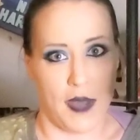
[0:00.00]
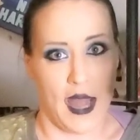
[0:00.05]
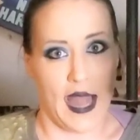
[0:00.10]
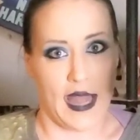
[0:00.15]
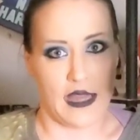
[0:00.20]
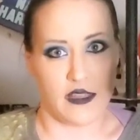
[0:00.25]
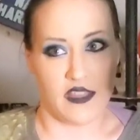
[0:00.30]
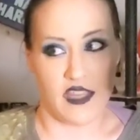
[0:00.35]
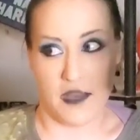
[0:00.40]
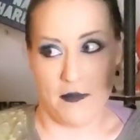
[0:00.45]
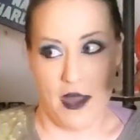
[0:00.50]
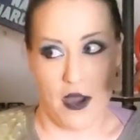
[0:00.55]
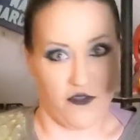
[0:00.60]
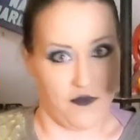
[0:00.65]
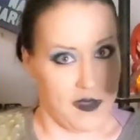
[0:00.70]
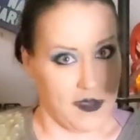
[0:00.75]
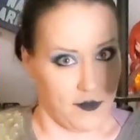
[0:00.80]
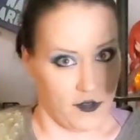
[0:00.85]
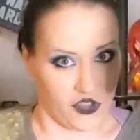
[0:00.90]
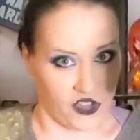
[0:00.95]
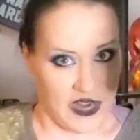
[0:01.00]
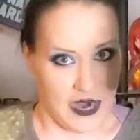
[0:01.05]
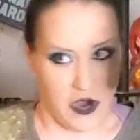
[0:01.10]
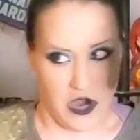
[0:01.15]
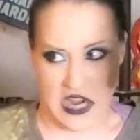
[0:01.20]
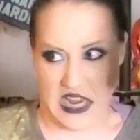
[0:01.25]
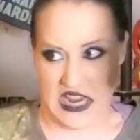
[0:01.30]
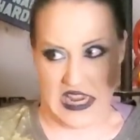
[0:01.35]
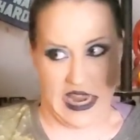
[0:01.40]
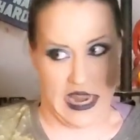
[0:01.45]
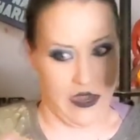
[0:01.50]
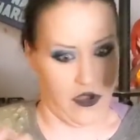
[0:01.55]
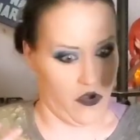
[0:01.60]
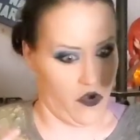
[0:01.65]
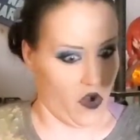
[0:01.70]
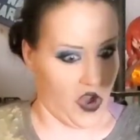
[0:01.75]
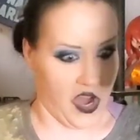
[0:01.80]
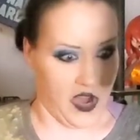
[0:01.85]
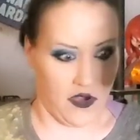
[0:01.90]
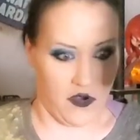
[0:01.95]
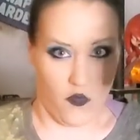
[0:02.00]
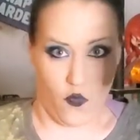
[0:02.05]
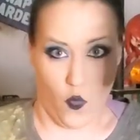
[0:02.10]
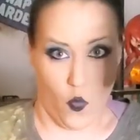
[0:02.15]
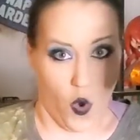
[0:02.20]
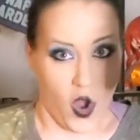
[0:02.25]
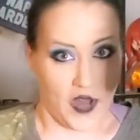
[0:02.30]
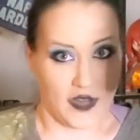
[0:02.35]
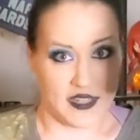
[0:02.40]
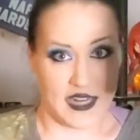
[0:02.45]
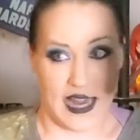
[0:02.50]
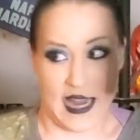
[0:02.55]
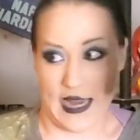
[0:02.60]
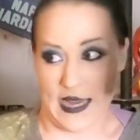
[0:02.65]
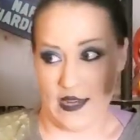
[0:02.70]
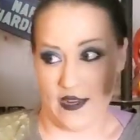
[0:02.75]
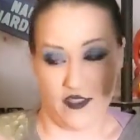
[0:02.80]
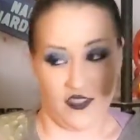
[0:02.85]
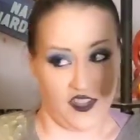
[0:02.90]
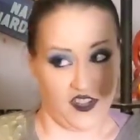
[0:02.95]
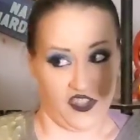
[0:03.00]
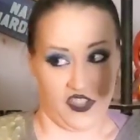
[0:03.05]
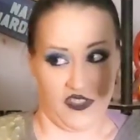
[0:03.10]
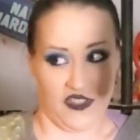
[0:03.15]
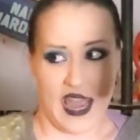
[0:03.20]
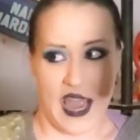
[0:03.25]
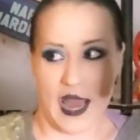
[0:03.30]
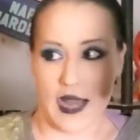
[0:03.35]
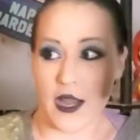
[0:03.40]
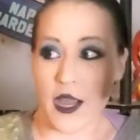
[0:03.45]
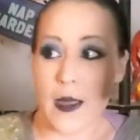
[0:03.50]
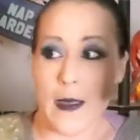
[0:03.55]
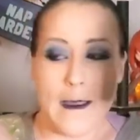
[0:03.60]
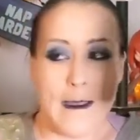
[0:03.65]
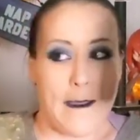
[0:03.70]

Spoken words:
by the amount of people staring and what and this and that.